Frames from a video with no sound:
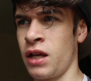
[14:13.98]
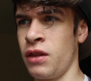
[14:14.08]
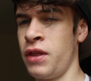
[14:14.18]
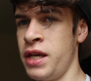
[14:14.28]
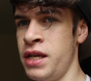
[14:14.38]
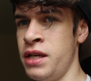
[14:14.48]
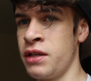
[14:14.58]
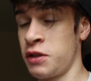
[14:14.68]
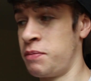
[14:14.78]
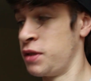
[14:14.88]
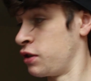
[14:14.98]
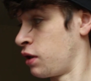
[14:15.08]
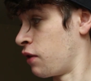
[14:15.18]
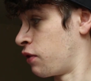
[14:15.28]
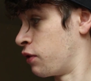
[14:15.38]
the
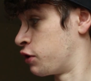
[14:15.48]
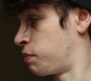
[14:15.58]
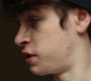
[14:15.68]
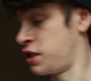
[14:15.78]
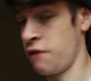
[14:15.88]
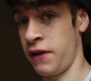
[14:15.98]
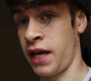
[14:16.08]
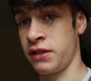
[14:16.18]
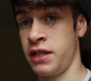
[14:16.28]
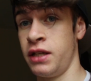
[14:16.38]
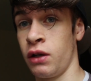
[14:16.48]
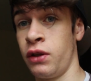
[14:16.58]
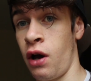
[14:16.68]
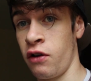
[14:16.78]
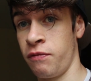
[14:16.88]
specific SD card
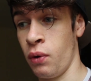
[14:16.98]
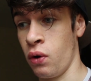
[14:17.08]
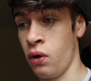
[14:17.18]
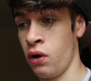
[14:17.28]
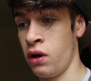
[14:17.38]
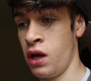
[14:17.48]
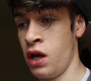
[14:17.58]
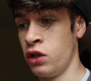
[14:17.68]
that I've bought